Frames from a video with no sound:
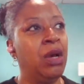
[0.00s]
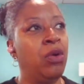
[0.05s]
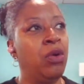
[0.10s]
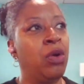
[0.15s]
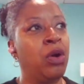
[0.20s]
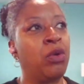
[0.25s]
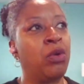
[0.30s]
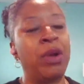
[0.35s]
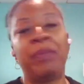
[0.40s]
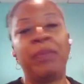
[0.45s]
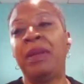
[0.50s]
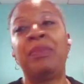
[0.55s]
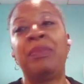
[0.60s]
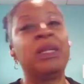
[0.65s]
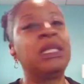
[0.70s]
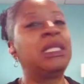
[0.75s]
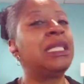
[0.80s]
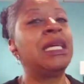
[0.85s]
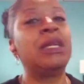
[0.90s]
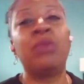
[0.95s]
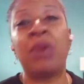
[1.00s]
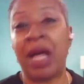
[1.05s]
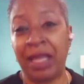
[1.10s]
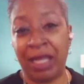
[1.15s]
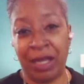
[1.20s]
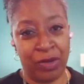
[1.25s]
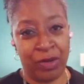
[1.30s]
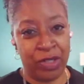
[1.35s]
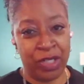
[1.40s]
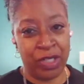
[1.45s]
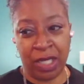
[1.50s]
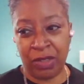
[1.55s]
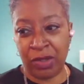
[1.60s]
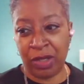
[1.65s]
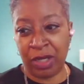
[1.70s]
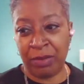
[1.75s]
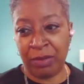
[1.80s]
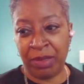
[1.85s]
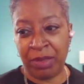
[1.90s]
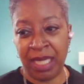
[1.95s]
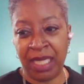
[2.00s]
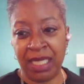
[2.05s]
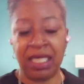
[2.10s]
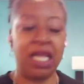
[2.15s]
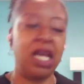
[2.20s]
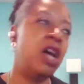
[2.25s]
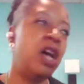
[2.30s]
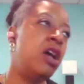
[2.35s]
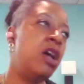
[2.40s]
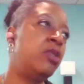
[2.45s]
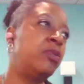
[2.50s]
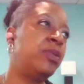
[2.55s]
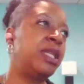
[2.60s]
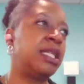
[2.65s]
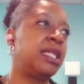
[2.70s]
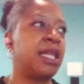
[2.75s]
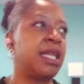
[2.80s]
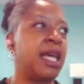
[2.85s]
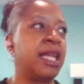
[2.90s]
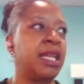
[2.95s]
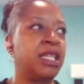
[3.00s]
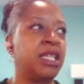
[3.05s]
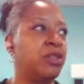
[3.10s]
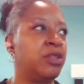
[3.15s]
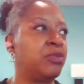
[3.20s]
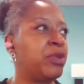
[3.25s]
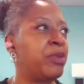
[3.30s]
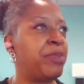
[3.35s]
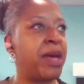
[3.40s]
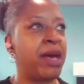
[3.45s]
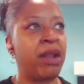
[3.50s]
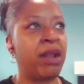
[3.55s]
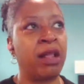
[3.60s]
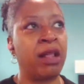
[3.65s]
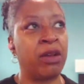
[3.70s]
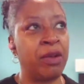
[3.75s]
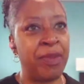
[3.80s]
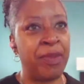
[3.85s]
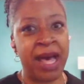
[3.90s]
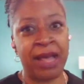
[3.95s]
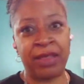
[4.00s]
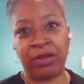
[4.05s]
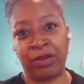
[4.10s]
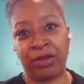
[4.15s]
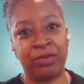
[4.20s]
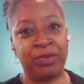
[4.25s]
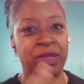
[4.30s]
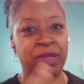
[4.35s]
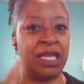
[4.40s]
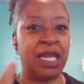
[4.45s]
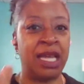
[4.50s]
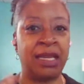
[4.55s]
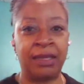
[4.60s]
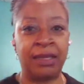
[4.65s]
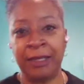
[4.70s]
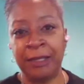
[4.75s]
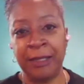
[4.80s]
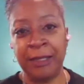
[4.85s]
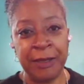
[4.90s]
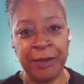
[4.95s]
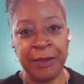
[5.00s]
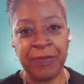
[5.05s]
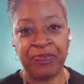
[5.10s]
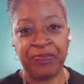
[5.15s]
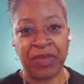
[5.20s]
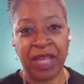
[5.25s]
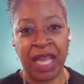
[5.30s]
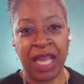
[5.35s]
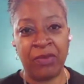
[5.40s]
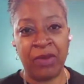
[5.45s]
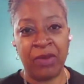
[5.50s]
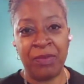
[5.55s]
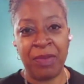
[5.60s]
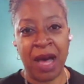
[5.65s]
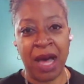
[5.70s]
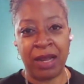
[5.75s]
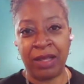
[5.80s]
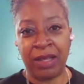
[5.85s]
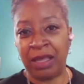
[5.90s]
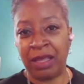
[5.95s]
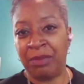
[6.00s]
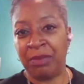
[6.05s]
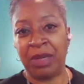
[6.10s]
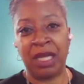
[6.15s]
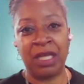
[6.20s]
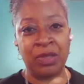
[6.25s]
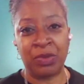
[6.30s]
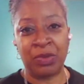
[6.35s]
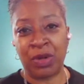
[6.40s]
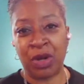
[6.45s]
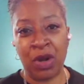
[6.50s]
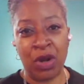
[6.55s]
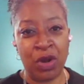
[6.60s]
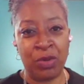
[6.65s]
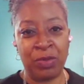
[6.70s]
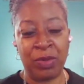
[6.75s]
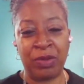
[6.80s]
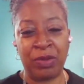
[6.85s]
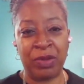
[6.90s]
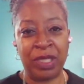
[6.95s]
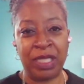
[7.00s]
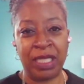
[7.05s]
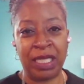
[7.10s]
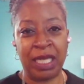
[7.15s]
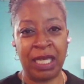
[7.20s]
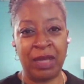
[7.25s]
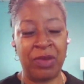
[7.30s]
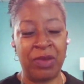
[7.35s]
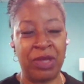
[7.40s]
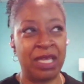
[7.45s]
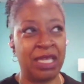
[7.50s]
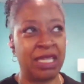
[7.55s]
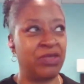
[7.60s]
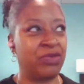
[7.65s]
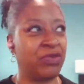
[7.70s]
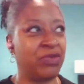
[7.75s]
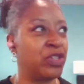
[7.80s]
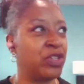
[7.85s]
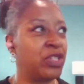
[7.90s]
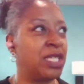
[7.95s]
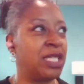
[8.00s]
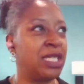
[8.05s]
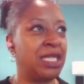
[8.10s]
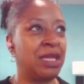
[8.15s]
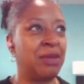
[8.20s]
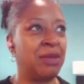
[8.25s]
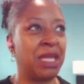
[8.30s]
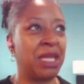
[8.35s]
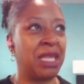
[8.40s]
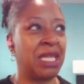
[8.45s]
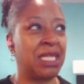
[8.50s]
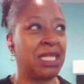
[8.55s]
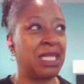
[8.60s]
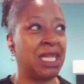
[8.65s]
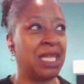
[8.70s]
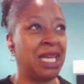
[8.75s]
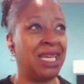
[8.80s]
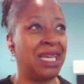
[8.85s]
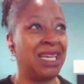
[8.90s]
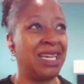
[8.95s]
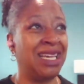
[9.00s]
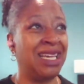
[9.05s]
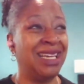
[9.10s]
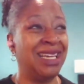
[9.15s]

or what people did while they were sheltering in place. Oh, we decided to rip out all our bathrooms and remodel them because we're home and we're dealing with this, versus somebody that's like,